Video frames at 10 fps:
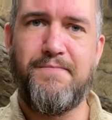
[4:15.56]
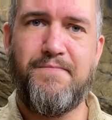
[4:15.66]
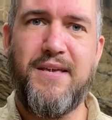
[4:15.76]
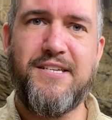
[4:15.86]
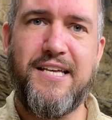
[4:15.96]

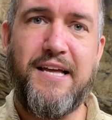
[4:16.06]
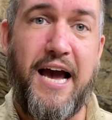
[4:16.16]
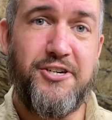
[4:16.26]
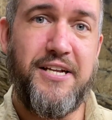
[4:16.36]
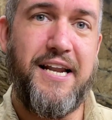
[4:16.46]
is
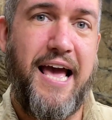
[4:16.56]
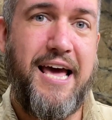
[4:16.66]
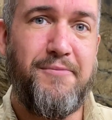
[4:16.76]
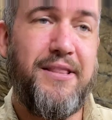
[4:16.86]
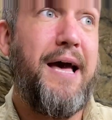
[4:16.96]
actually an
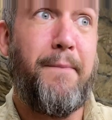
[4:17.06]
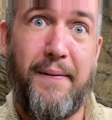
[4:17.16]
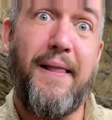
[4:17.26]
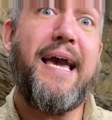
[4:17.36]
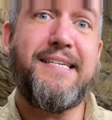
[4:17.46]
animal that
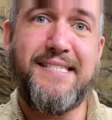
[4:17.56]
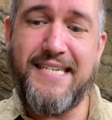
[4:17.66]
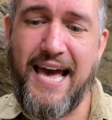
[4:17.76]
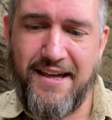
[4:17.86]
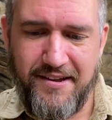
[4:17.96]
plays
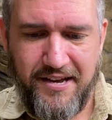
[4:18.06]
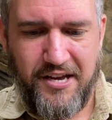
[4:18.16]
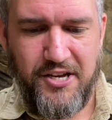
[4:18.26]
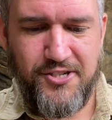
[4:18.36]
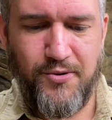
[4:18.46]
dead.
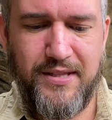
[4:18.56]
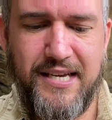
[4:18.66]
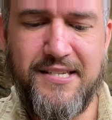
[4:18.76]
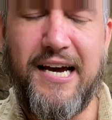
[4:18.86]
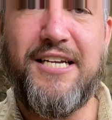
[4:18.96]
So when
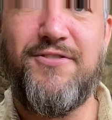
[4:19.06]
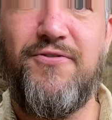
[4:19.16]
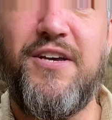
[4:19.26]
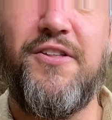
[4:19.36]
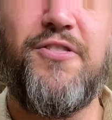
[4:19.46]
these guys
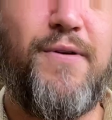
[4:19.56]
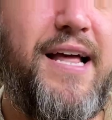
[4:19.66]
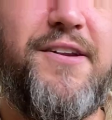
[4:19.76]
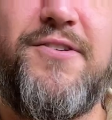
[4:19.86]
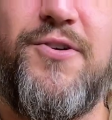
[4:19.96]
feel
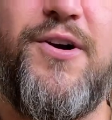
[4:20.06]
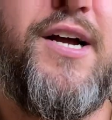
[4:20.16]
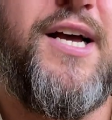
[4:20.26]
threatened or